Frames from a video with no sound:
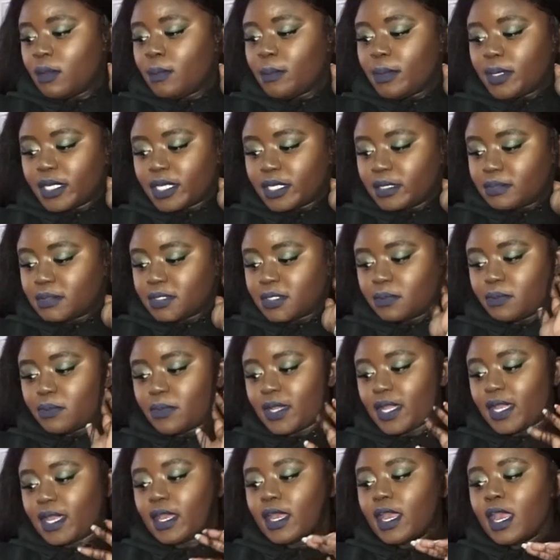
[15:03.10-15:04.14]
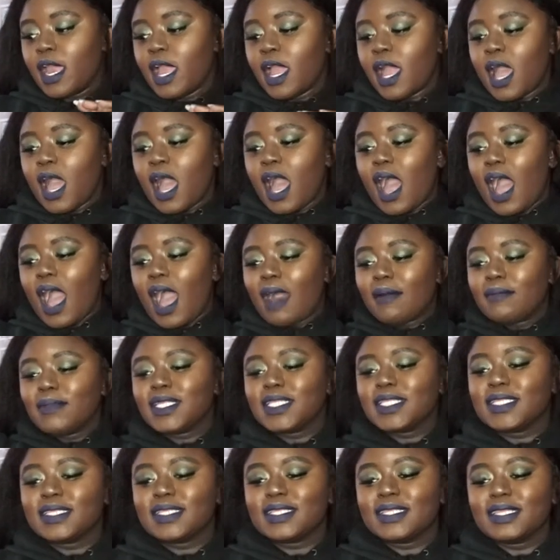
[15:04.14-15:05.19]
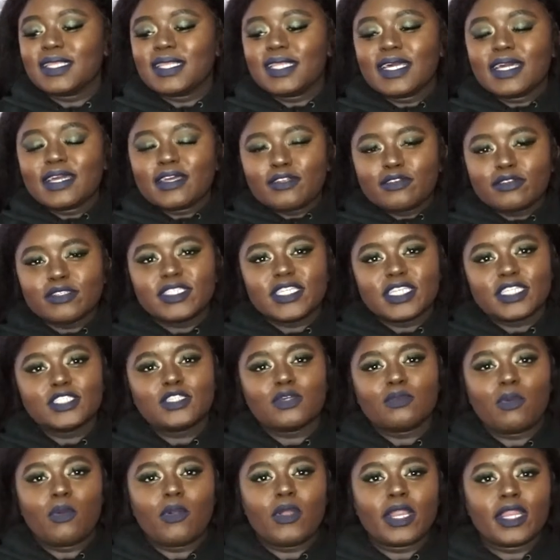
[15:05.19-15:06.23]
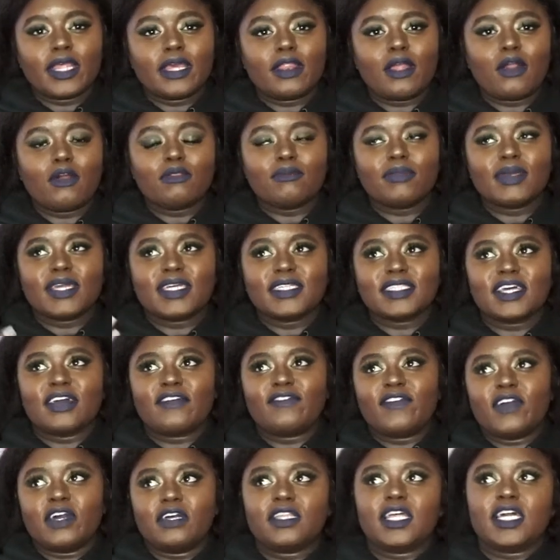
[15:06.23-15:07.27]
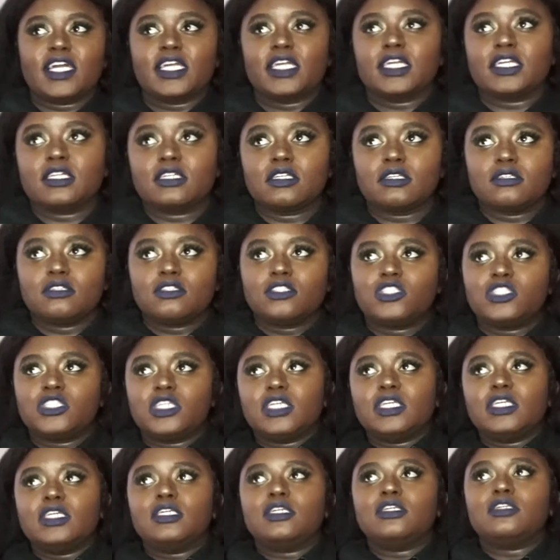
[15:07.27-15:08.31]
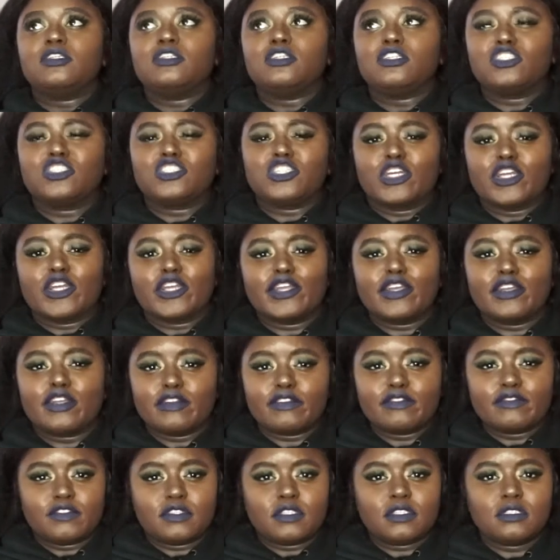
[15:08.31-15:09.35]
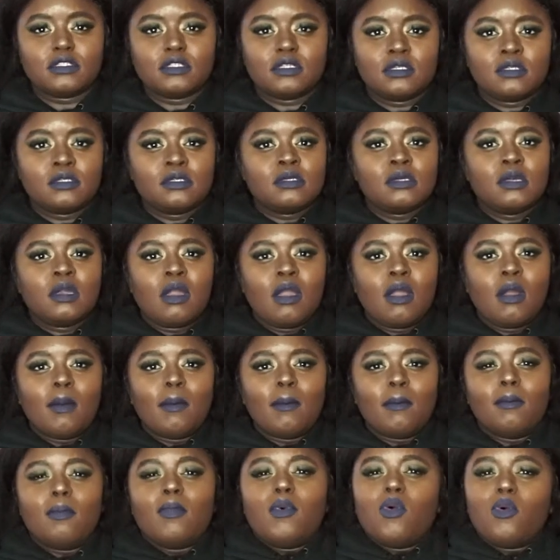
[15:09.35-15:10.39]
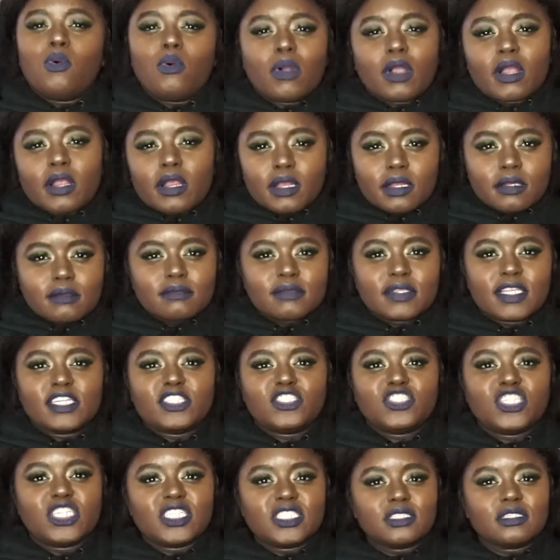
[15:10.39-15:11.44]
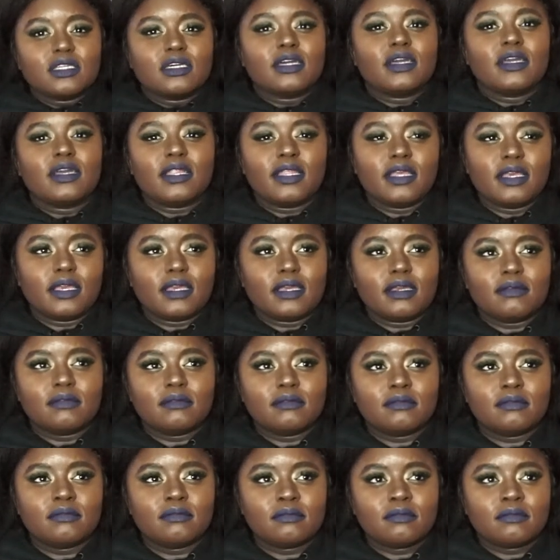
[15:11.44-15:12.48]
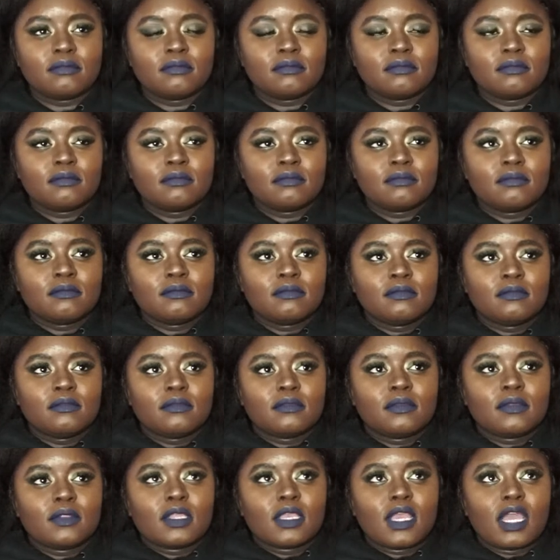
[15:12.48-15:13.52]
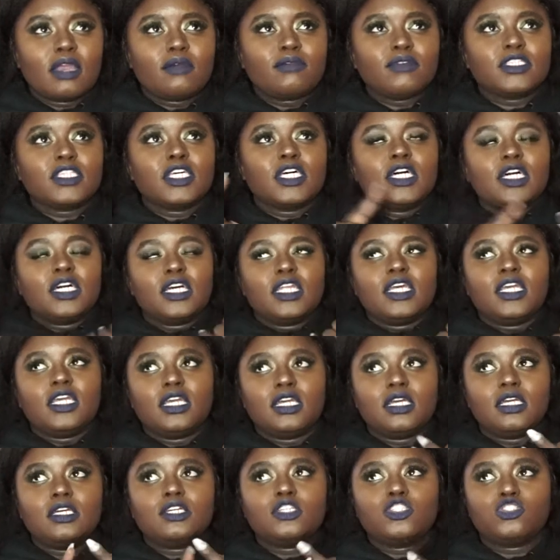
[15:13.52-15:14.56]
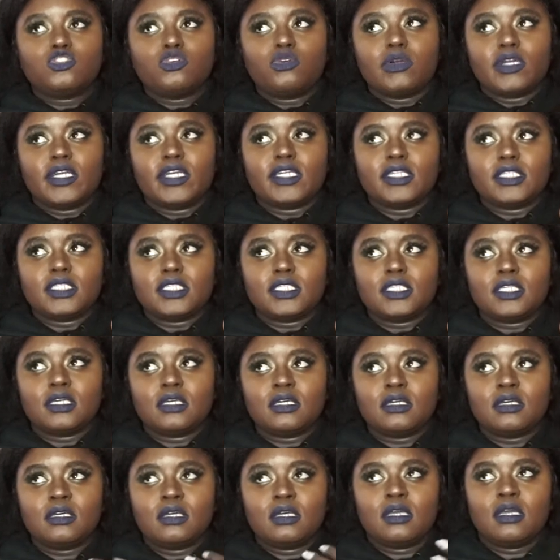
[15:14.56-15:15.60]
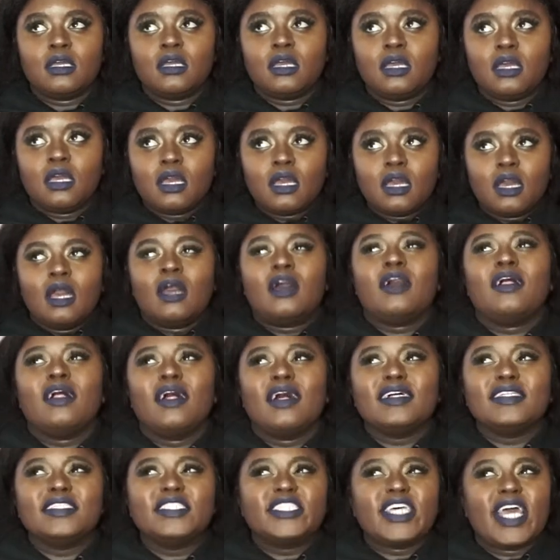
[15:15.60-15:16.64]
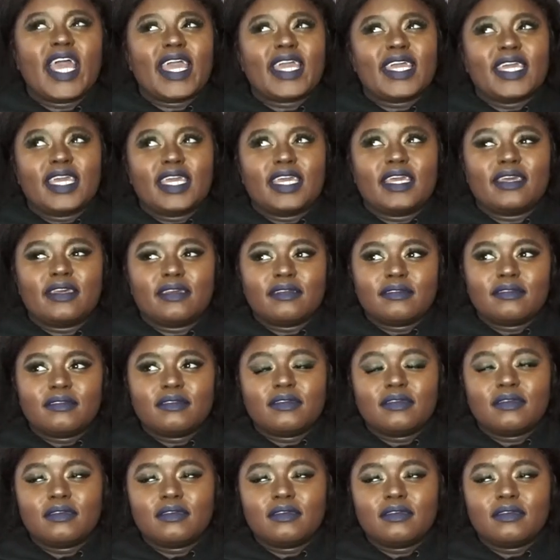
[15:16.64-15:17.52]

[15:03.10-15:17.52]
put up somewhere. I'm a little disappointed only because I felt like she deserved more than just a hoodie. It was a hoodie, shorts, a jacket,